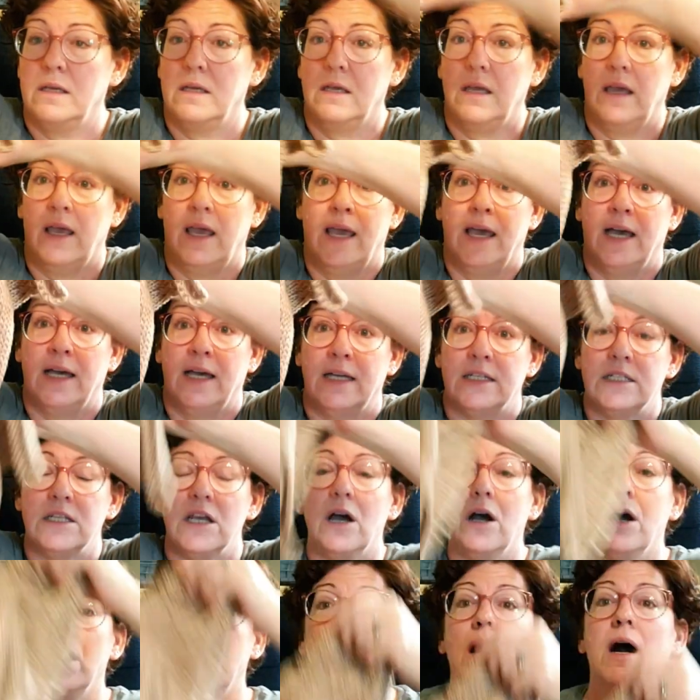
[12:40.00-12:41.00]
And
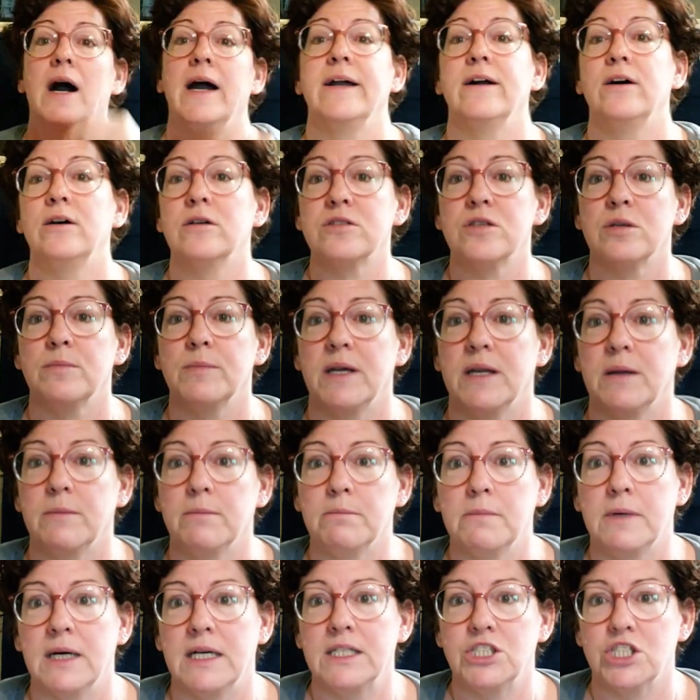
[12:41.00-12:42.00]
I also made it
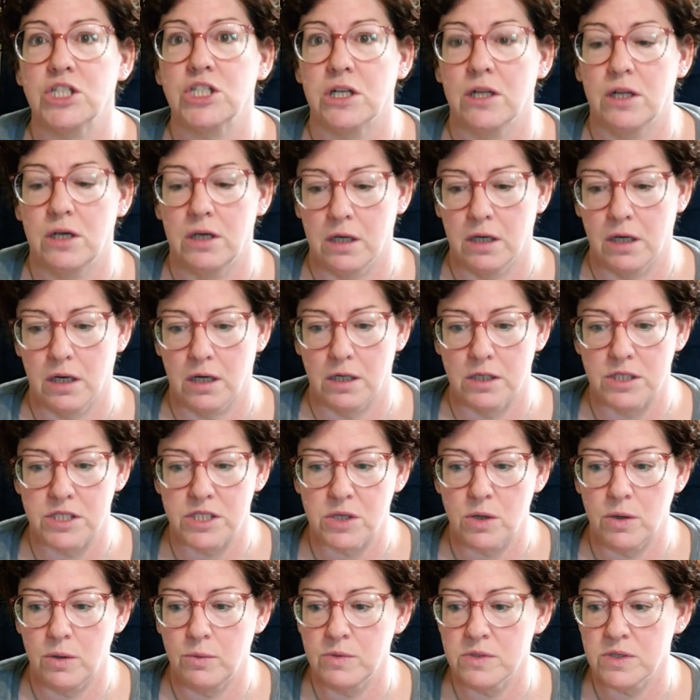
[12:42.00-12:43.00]
much longer, so
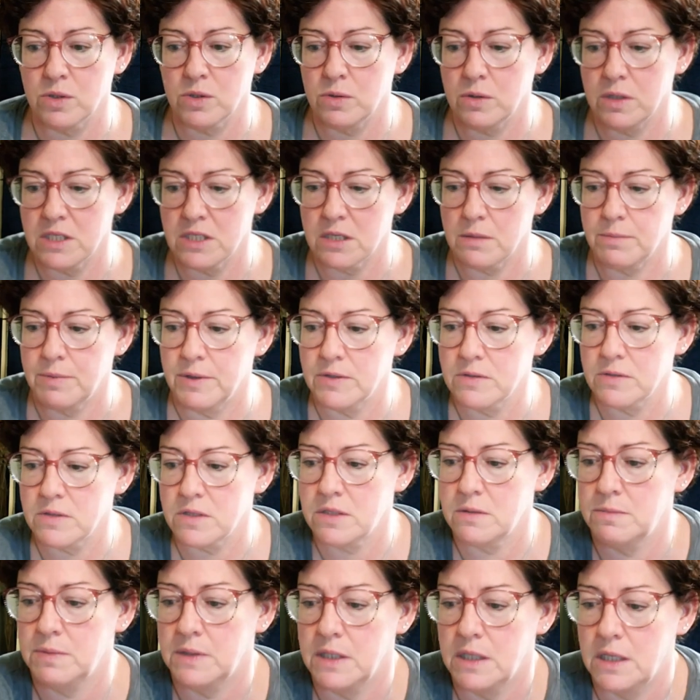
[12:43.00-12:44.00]
it was only supposed to
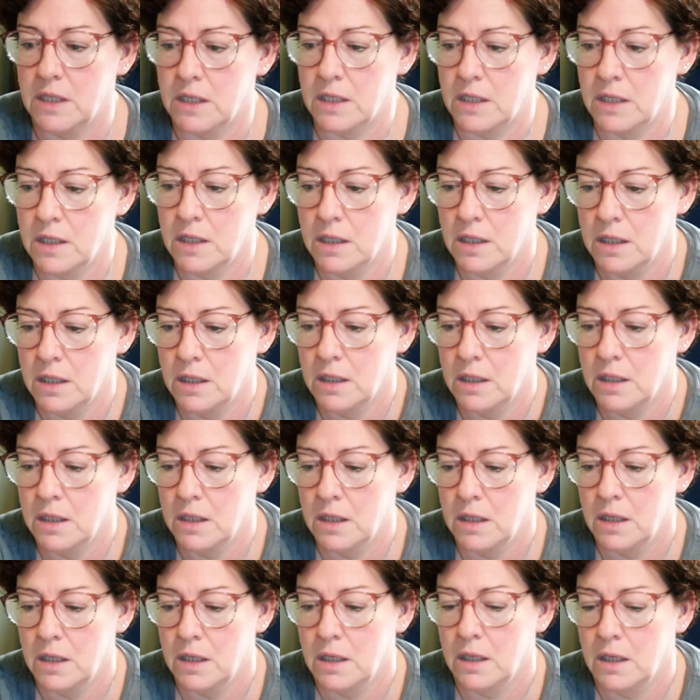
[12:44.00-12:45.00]
be,
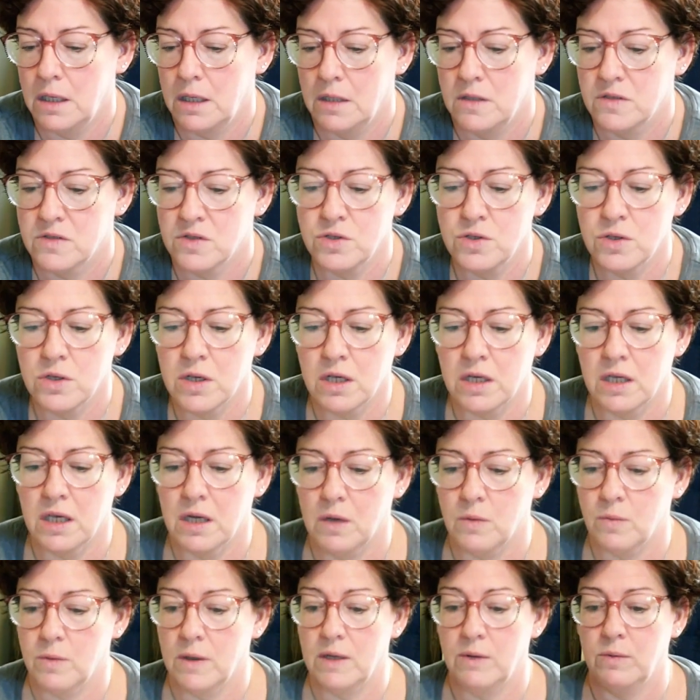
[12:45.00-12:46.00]
so you could get
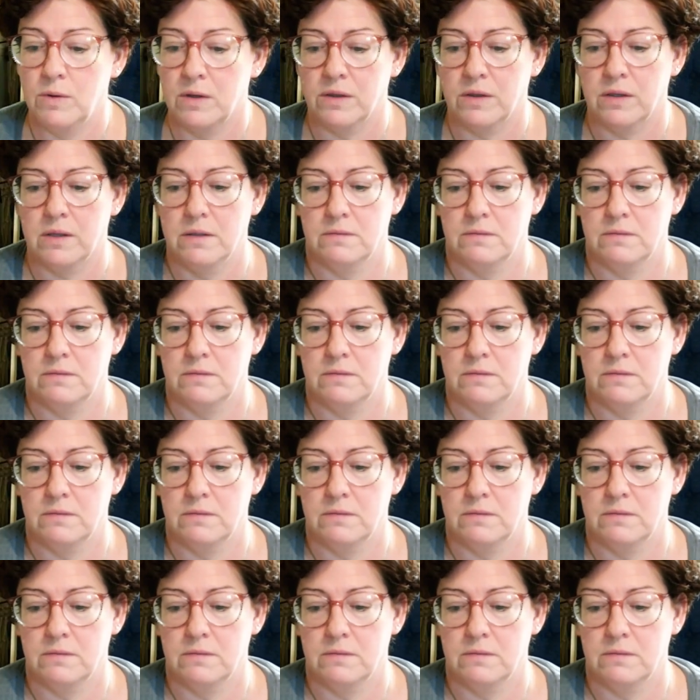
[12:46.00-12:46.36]
away with,